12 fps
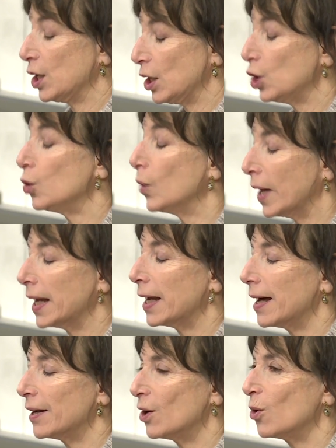you
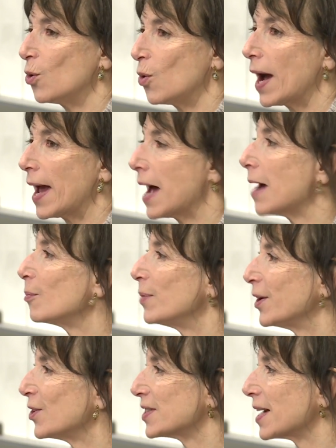cannot know who I am
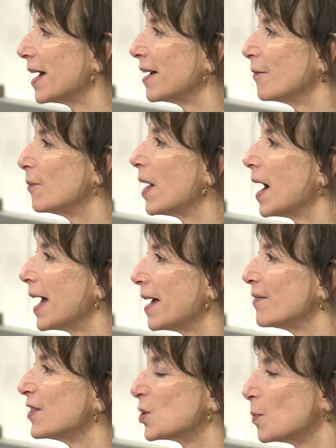because I
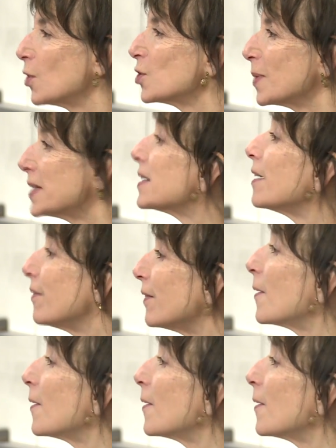have exposed myself.